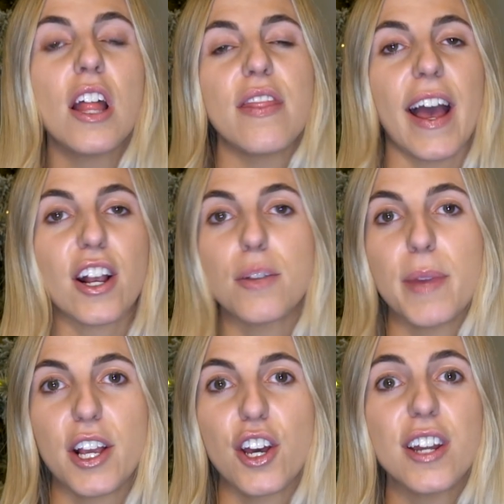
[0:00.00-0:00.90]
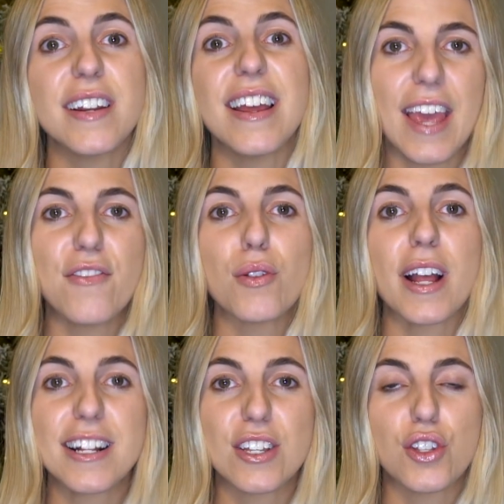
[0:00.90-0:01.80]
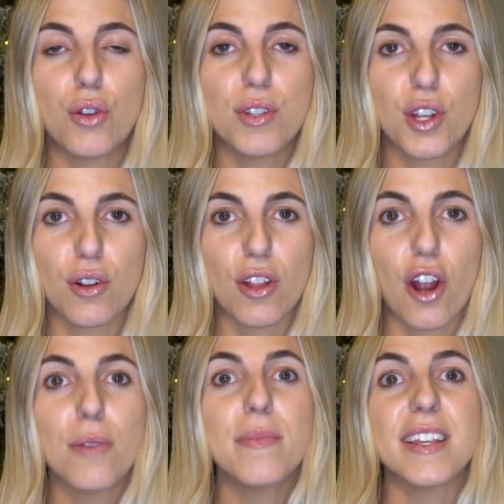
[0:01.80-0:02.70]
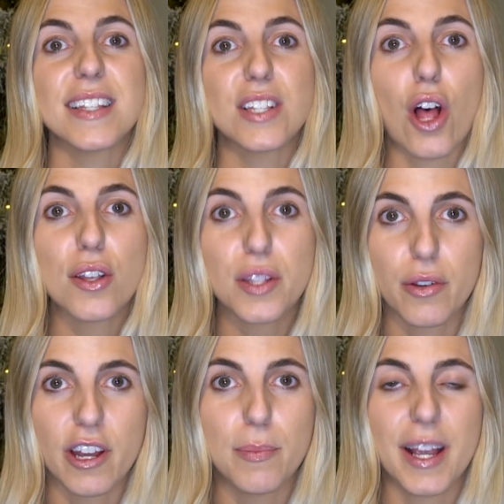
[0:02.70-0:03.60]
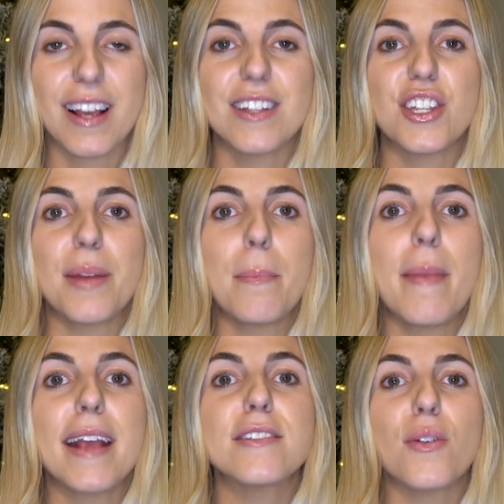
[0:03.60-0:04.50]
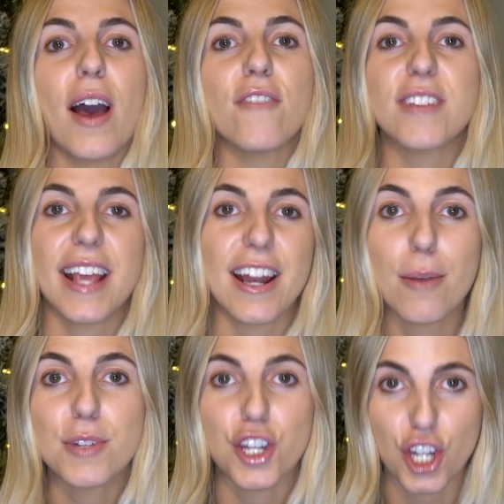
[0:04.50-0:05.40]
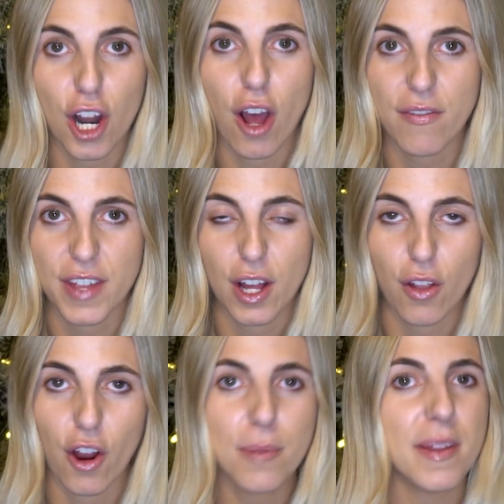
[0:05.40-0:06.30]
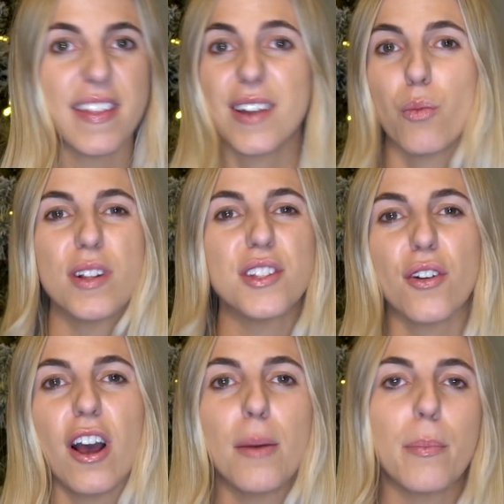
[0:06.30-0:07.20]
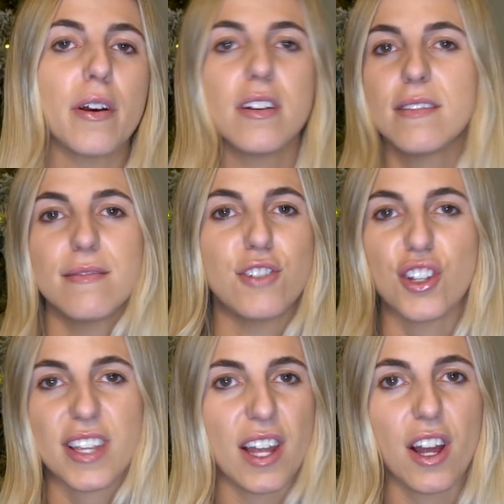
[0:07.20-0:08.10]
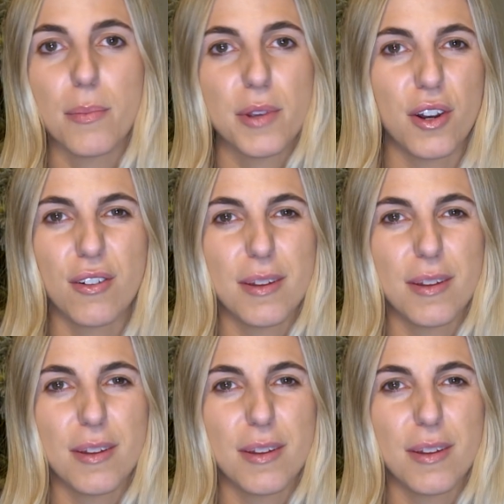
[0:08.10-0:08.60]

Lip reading: that could be good. And if you like to snooze your alarm, this is also good because it makes you have to get up to shut off the alarm. And then once you're up, just get up, you know what I